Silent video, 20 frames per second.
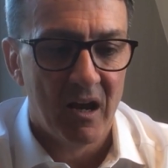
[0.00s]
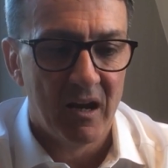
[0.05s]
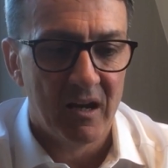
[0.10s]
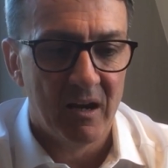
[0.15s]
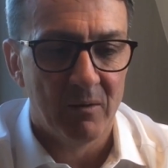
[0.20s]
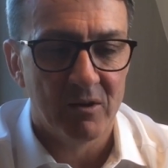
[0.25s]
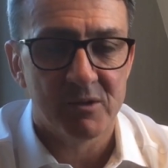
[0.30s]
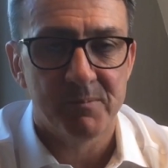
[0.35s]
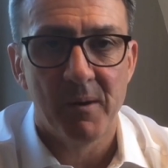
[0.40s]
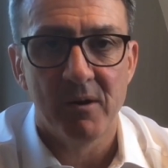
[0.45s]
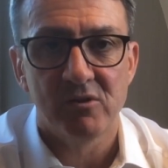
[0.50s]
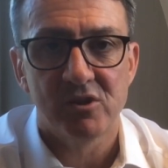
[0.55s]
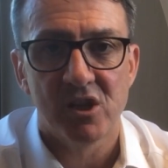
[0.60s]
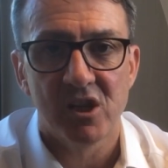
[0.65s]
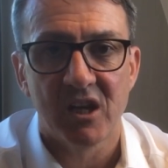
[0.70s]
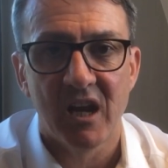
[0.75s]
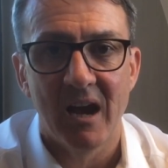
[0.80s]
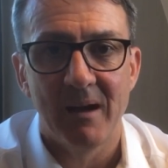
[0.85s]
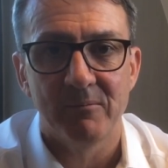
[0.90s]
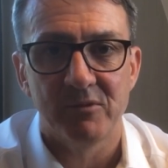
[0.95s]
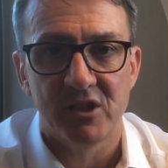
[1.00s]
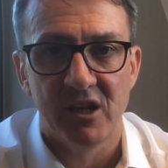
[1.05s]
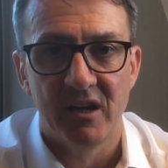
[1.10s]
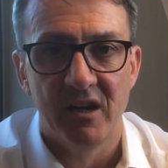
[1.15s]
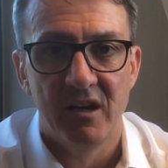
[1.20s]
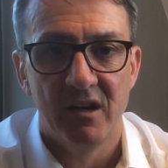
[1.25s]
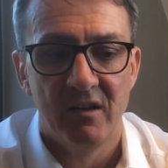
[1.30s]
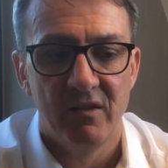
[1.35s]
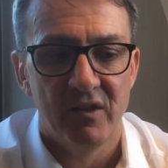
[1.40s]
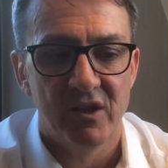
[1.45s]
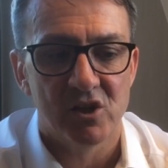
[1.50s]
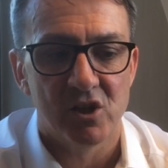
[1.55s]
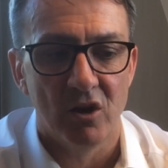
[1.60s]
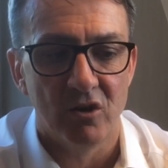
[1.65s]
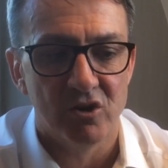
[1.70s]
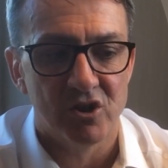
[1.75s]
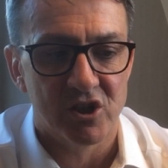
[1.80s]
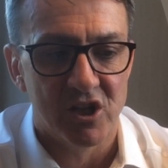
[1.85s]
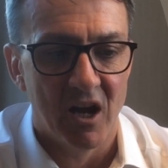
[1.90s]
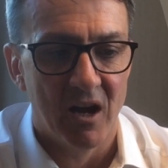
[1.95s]
Now I spoke to the captain this
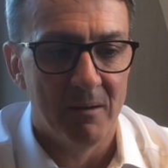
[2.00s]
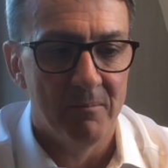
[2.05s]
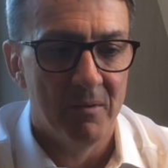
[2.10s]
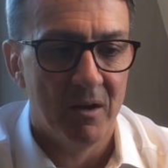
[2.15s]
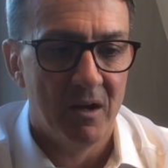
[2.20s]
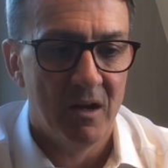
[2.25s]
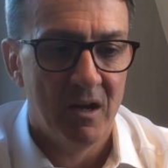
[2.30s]
lunchtime,